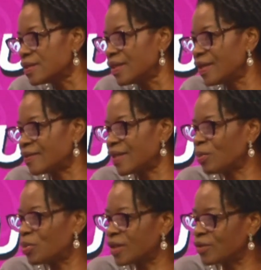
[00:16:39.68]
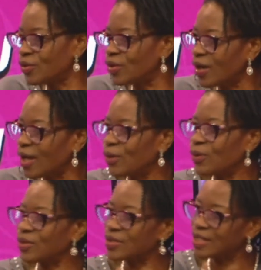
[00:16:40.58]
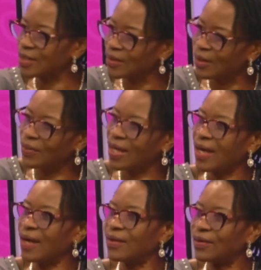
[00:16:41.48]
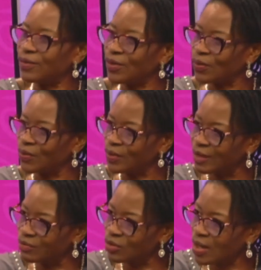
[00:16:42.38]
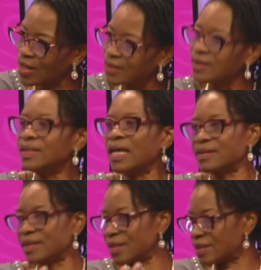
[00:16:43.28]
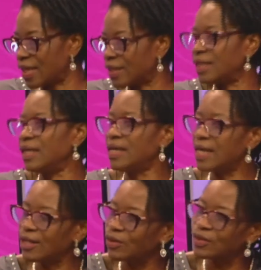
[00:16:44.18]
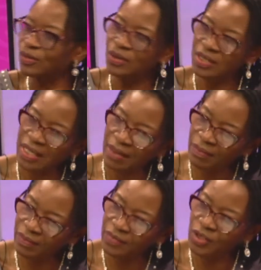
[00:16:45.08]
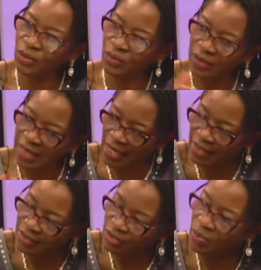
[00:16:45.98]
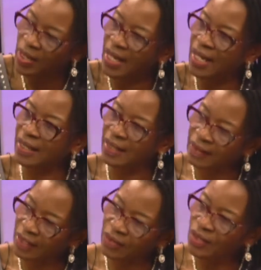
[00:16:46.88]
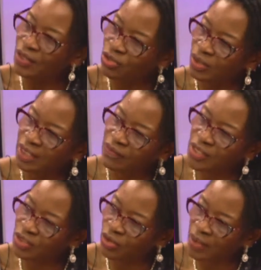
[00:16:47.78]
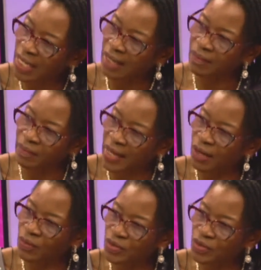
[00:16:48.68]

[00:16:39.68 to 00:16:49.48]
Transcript: that you put on your ankle, you're sitting down there, and then you lift your hand. Yes, exactly. And you can do the same, lying supine, and then you're lifting your leg backwards.